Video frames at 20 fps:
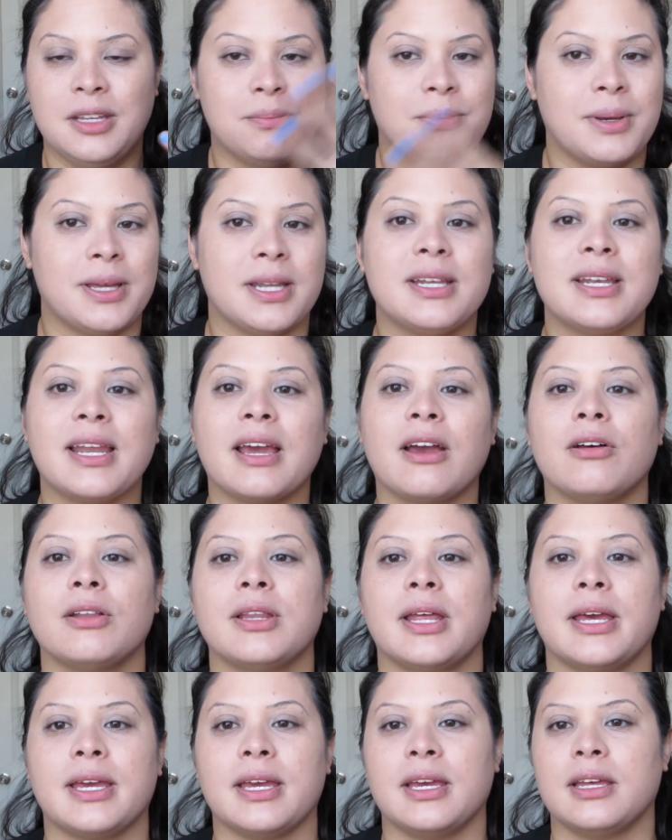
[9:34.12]
But now,
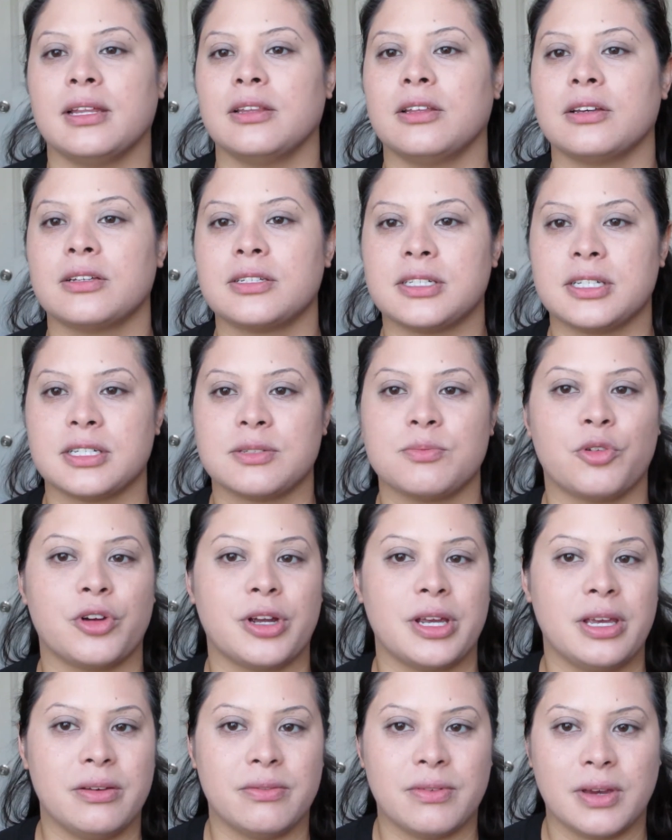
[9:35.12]
like, it looks just more
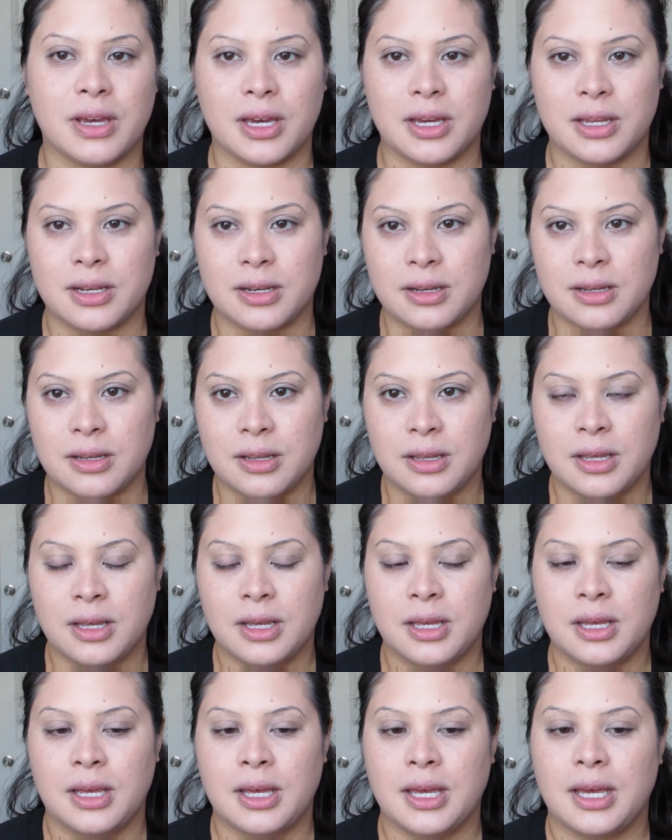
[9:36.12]
even.
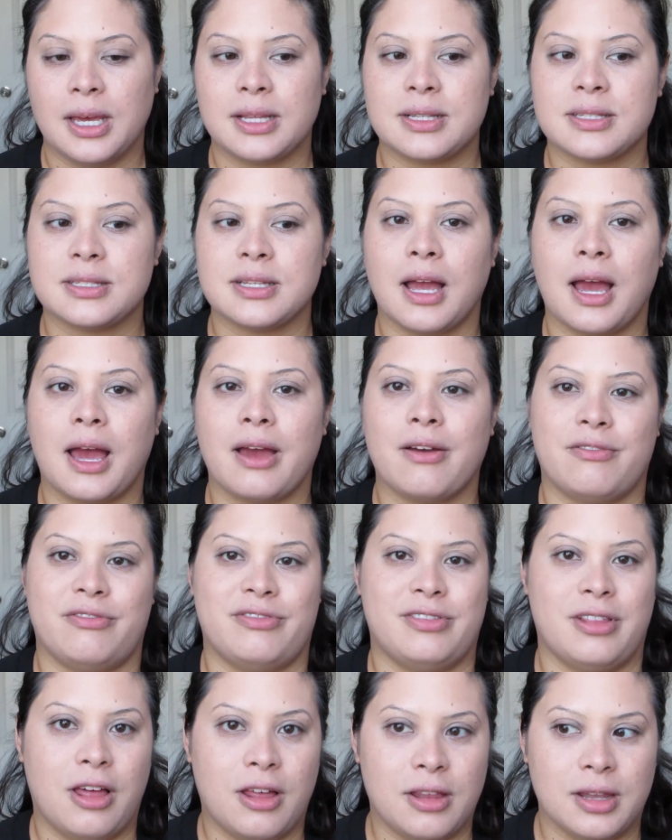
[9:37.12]
It's not
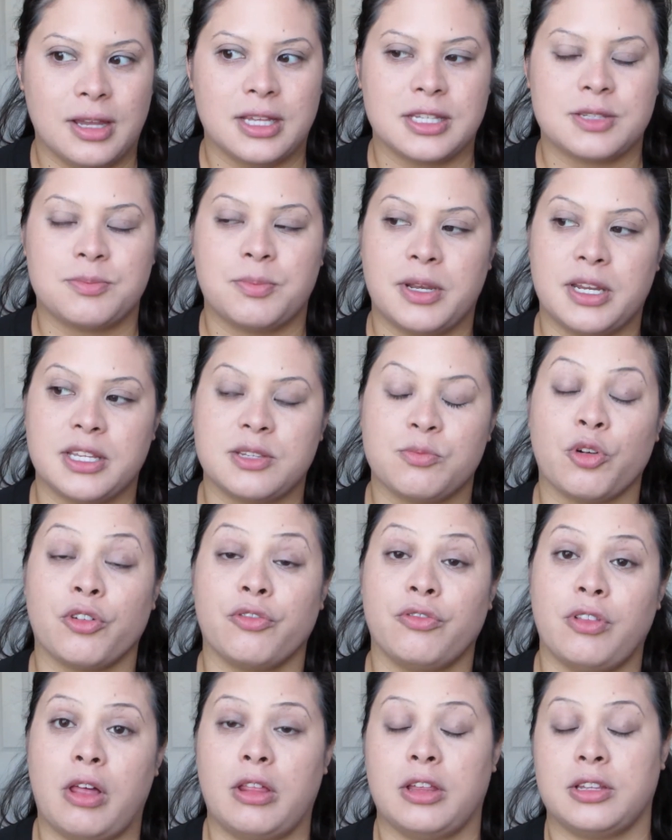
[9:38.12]
flawless, but it's more
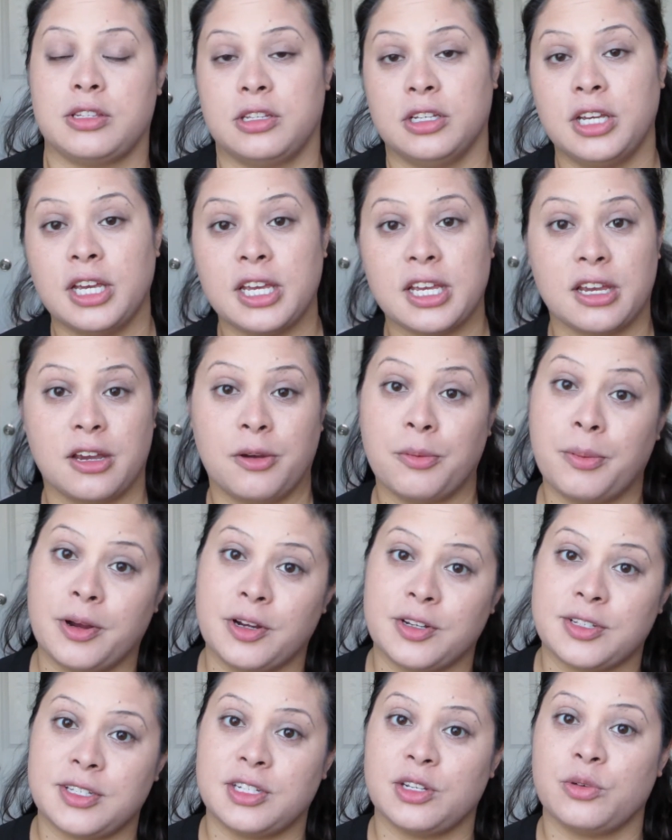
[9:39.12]
flawless looking
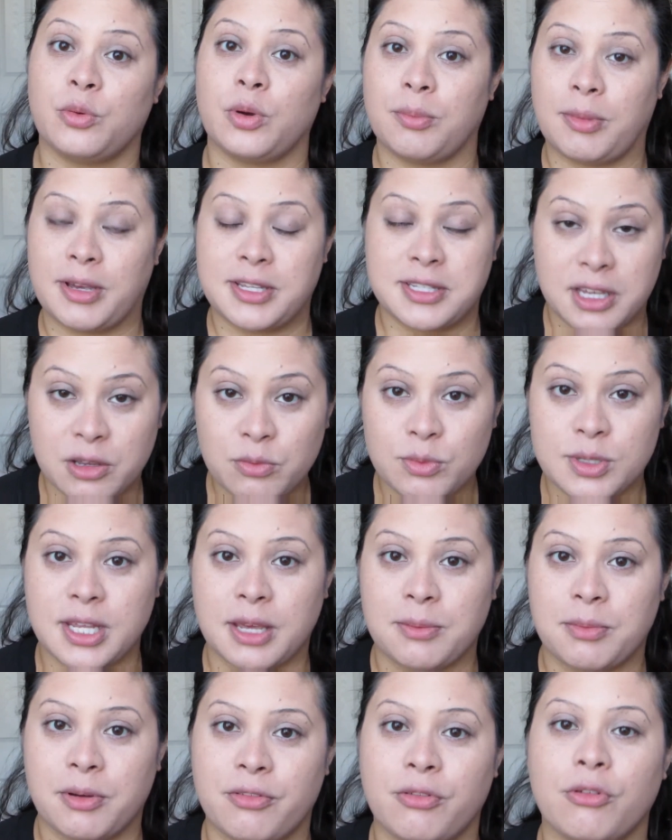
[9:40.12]
version than what my skin was
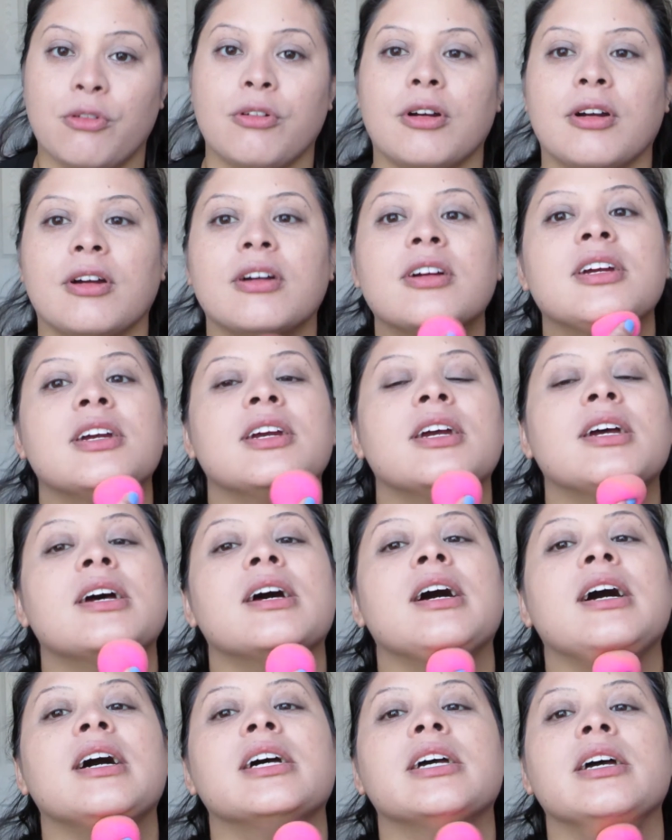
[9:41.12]
like before
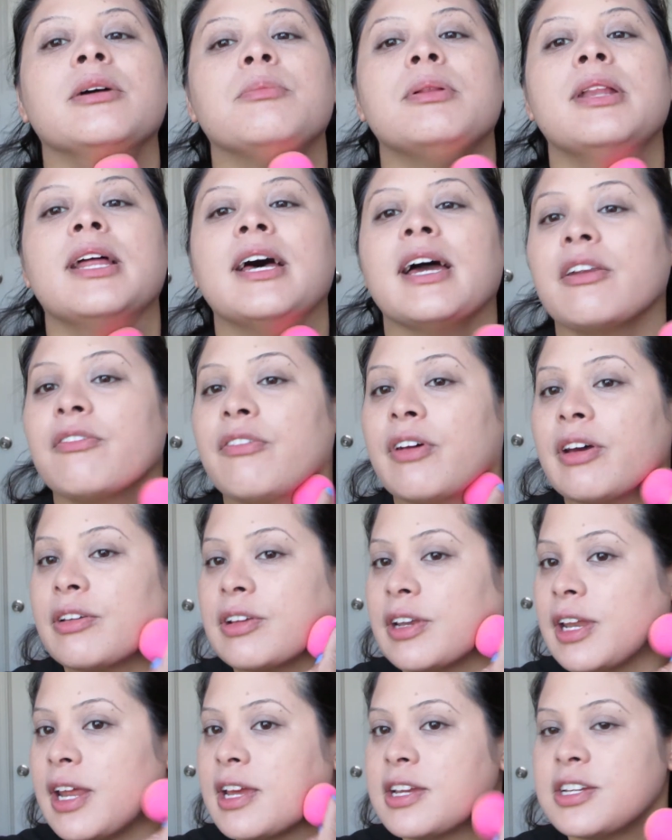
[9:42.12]
I applied
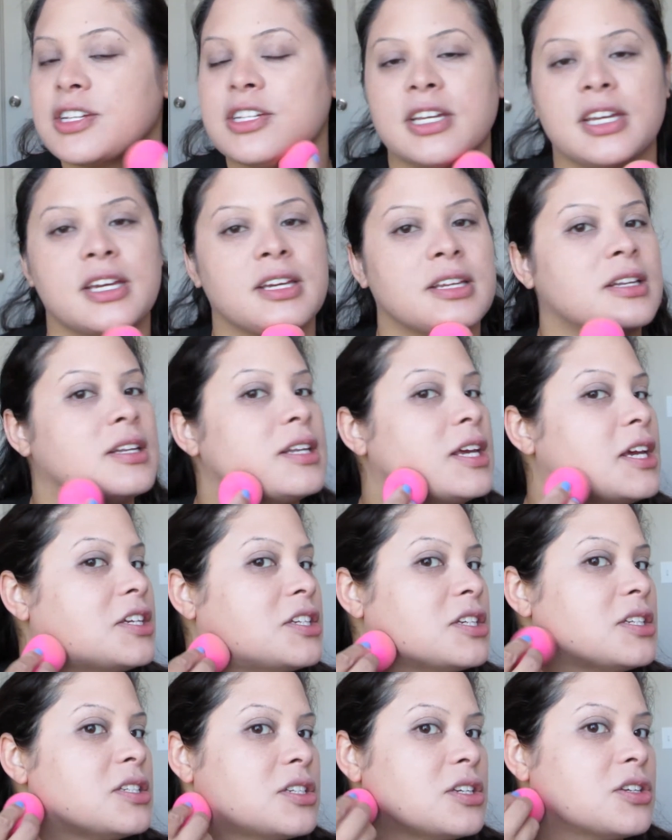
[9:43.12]
foundation. It
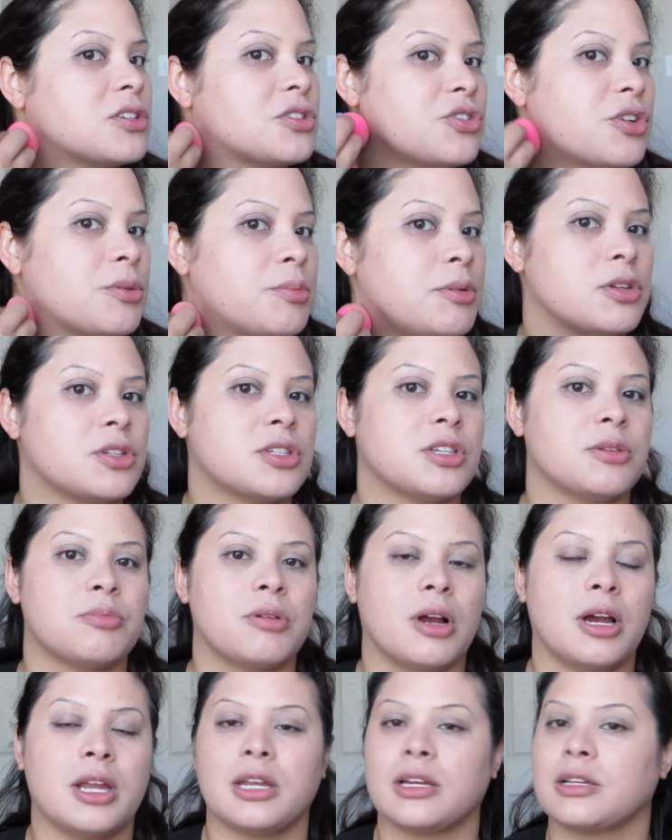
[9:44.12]
just distributes the
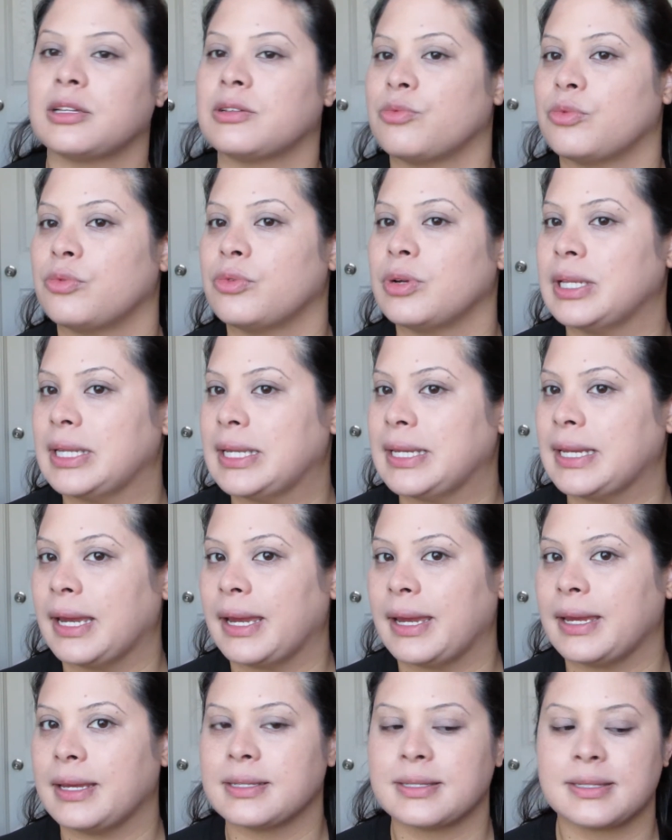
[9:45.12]
product really
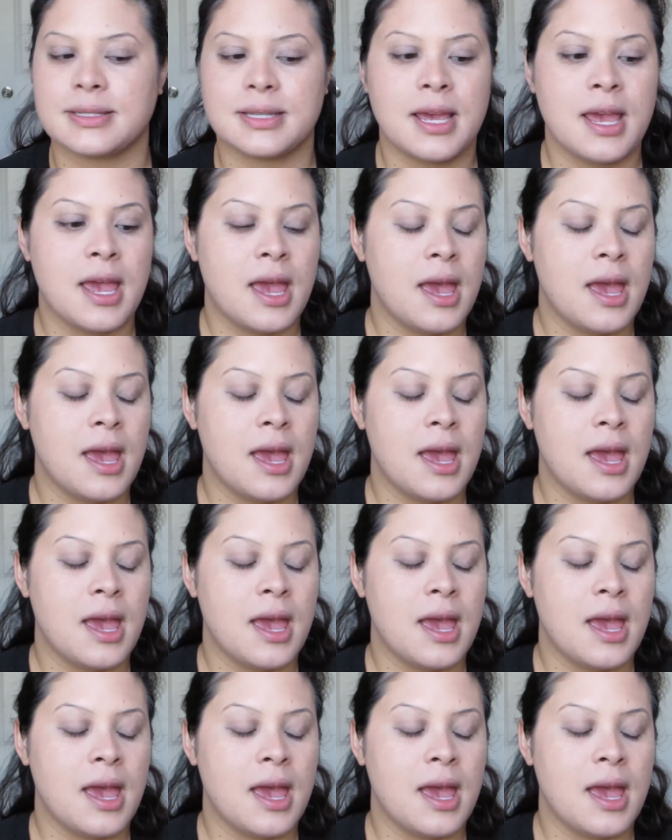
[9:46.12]
nice.